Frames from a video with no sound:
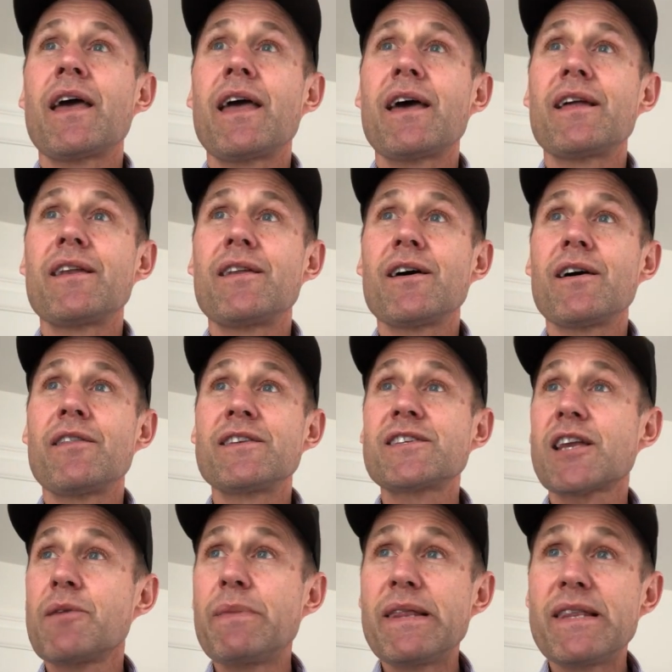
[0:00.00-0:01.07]
And this
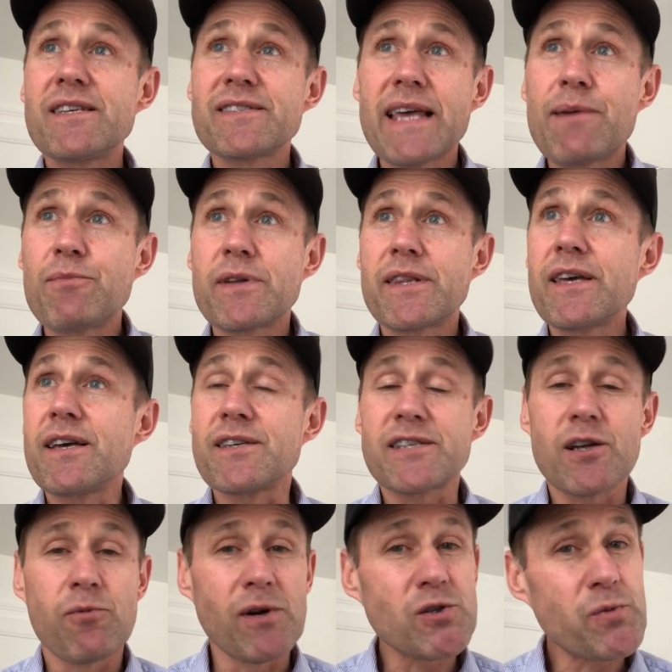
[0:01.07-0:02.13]
is going to be the same with this.
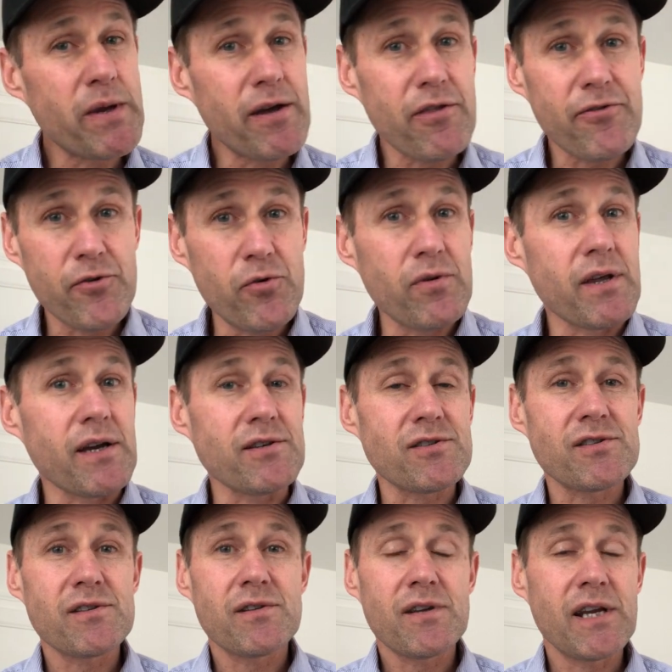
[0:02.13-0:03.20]
Once we get through
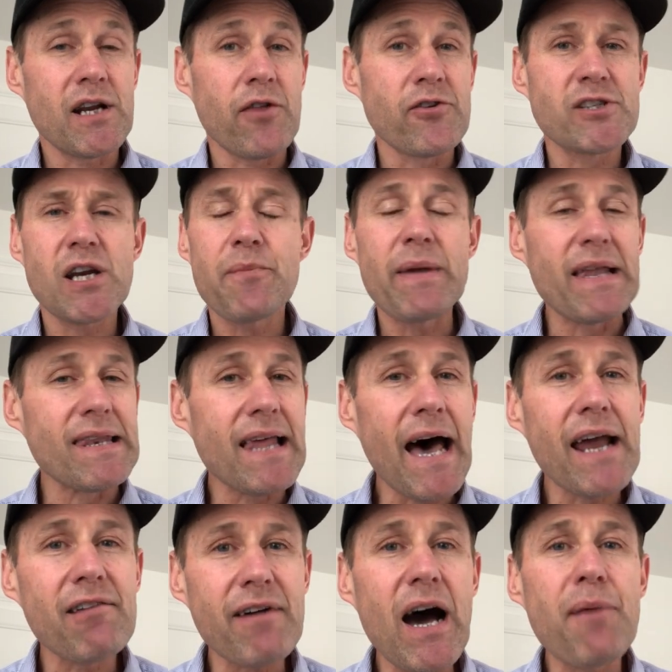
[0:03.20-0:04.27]
this, there's going to be a
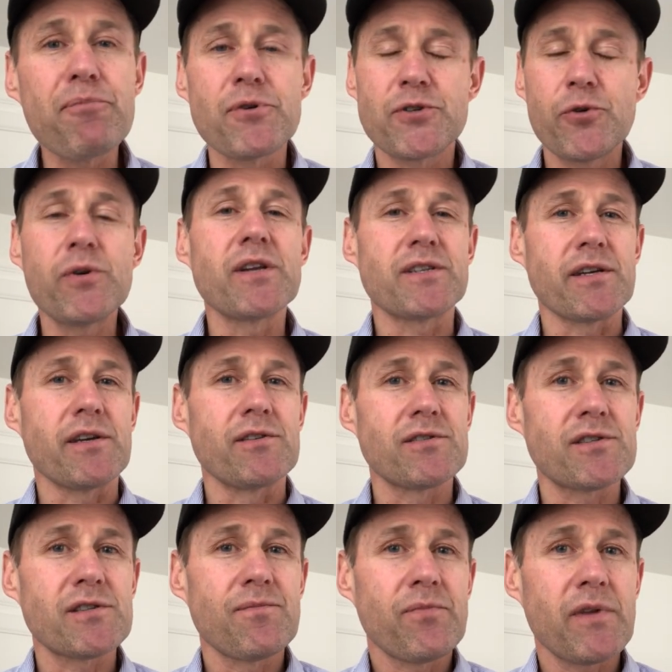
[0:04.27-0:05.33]
lot of
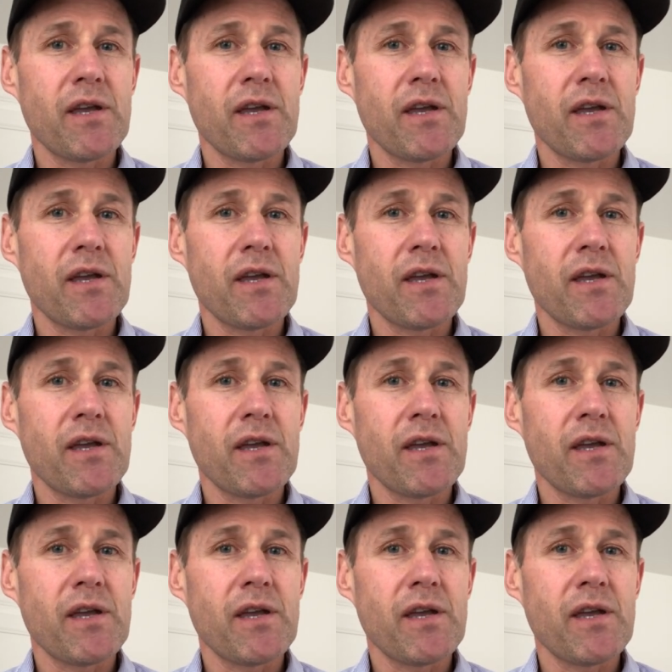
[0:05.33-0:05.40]
opportunities.